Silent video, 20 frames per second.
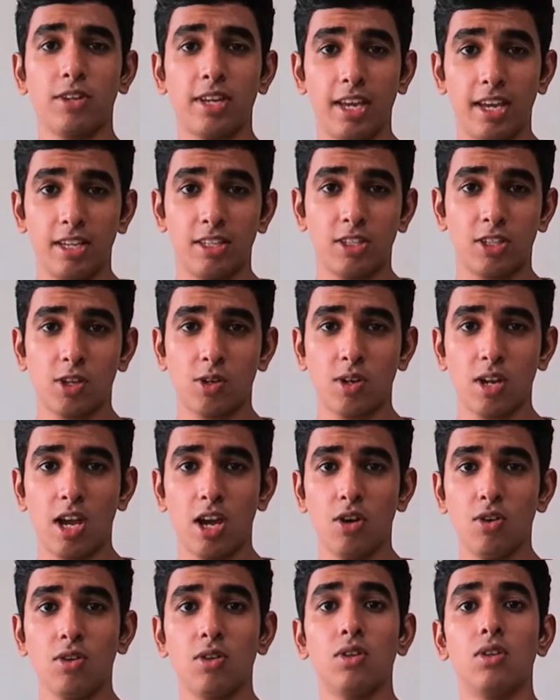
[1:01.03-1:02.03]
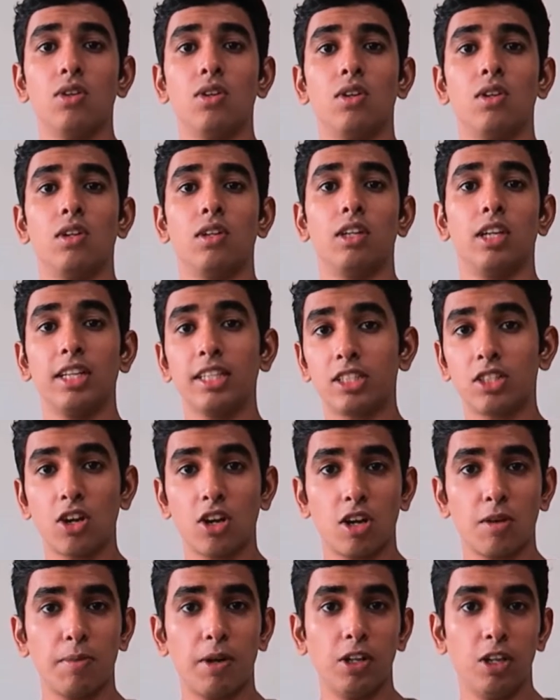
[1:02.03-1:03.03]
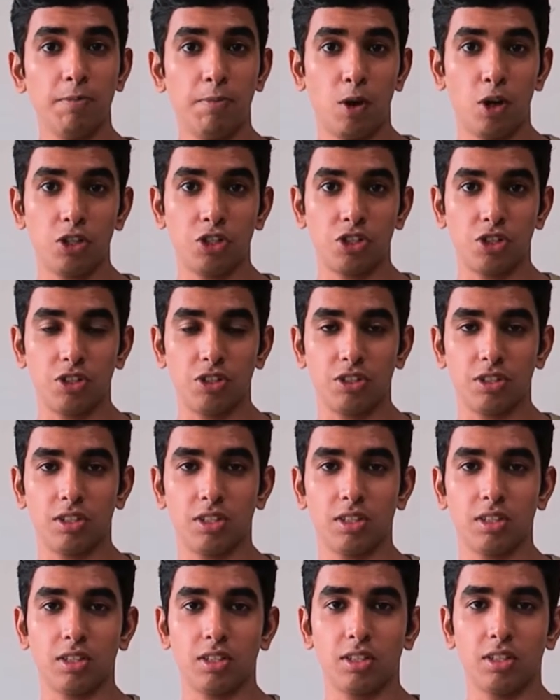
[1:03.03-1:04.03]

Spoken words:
Okay, so now let's talk about the postures.